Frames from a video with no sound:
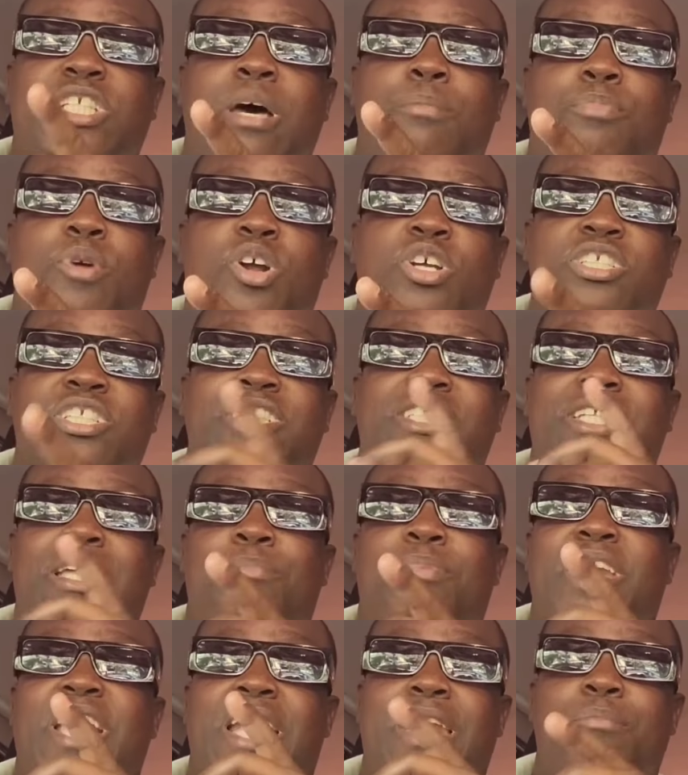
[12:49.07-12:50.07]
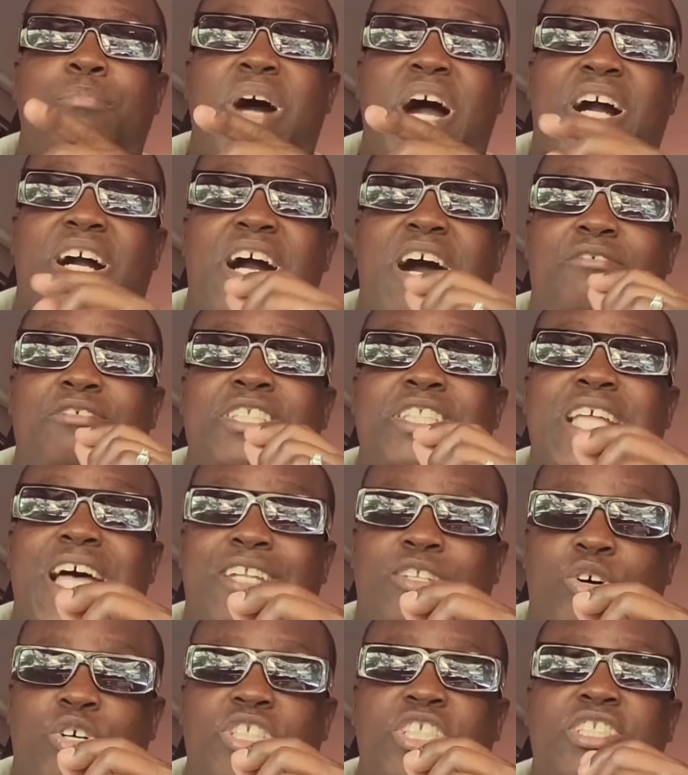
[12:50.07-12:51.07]
was a person stepping at the bank of
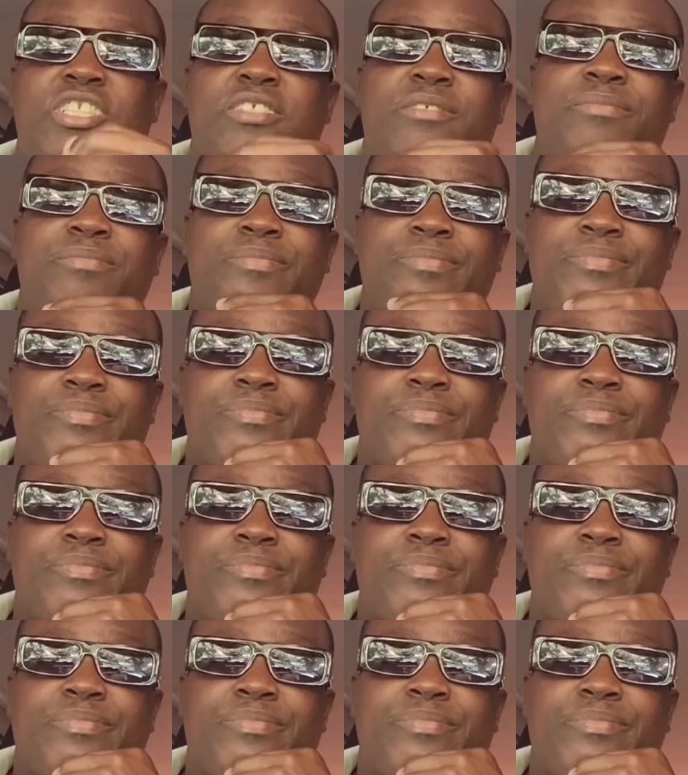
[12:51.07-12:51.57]
status,